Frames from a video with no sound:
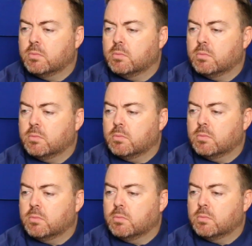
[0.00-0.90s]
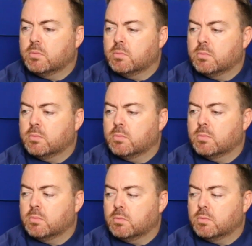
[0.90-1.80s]

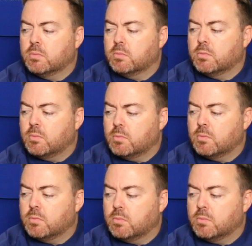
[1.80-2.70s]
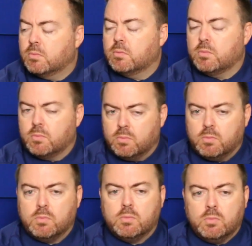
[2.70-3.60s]

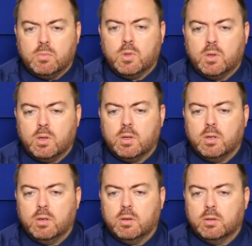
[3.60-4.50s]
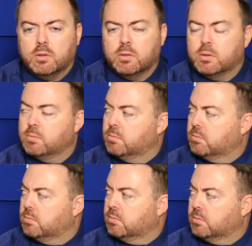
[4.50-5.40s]

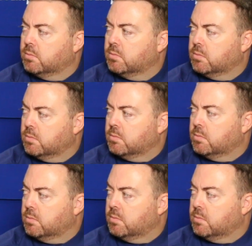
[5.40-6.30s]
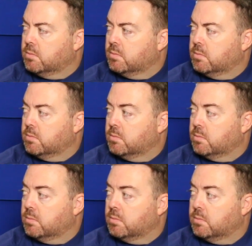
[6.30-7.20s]

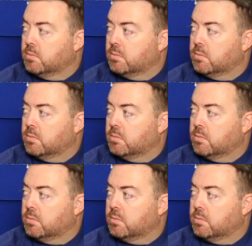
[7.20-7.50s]
(silent)